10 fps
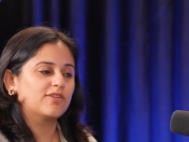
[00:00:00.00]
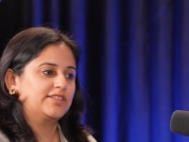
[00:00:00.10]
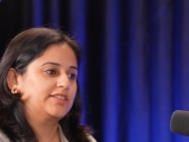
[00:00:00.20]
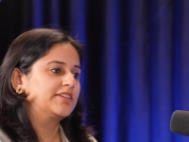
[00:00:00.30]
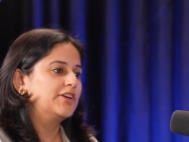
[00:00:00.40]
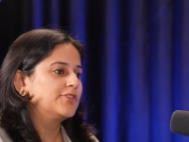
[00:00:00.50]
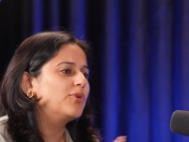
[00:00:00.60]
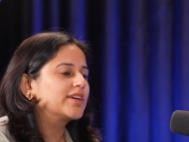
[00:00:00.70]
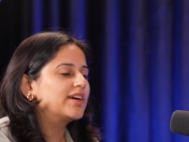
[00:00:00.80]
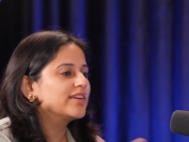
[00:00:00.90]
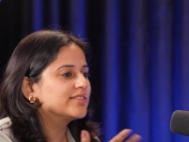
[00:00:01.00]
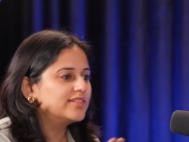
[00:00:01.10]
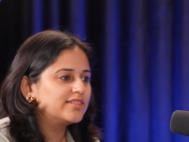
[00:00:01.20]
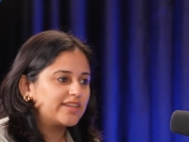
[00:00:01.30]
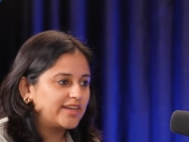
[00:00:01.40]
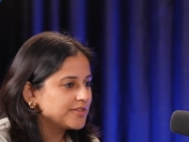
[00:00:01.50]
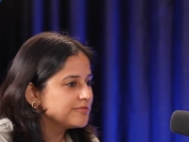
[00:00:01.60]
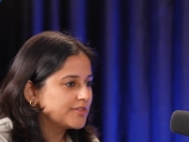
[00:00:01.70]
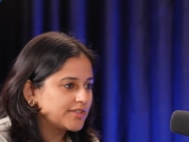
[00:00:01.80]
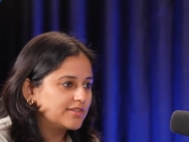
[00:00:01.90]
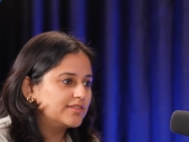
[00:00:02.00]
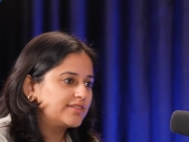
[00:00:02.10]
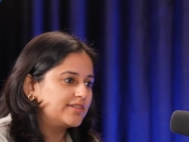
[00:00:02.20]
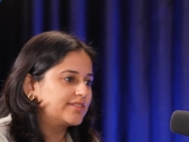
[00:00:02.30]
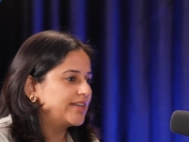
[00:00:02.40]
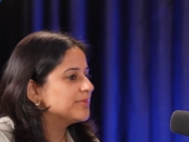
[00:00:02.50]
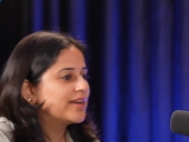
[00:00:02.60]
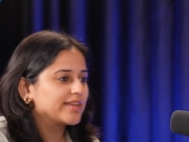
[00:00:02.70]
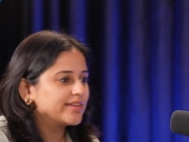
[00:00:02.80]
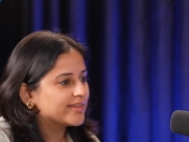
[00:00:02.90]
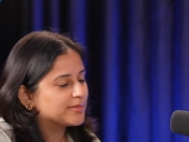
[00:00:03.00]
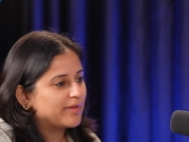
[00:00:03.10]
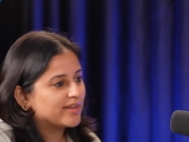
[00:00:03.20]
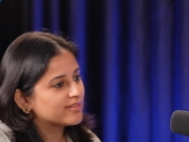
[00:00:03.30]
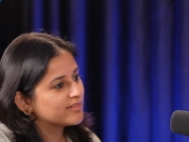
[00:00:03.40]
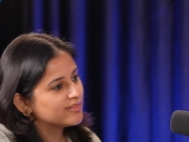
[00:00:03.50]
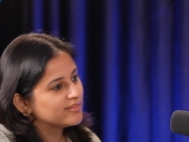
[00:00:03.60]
Got it. So what are the rate of returns here that one can expect?